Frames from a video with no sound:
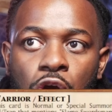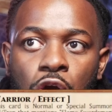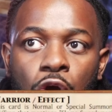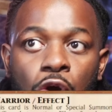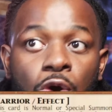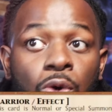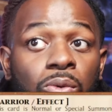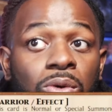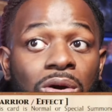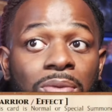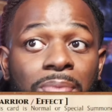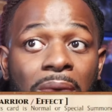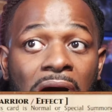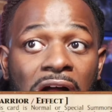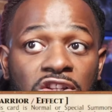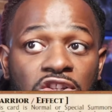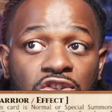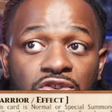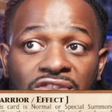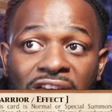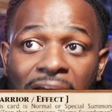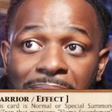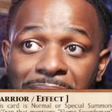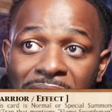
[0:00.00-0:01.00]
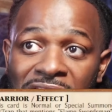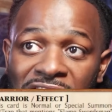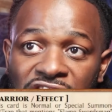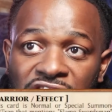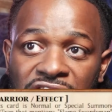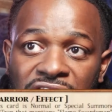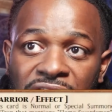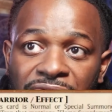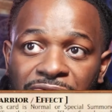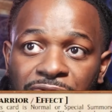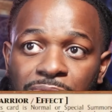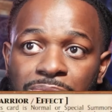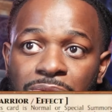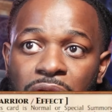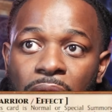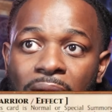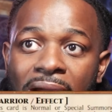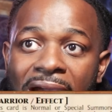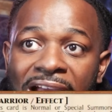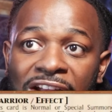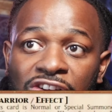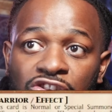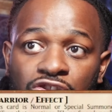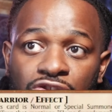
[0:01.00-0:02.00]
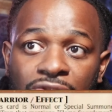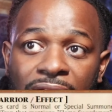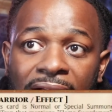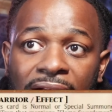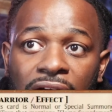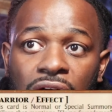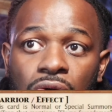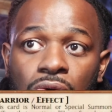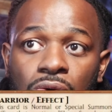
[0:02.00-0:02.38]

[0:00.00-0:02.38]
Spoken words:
or one monster that mentions it from your extra deck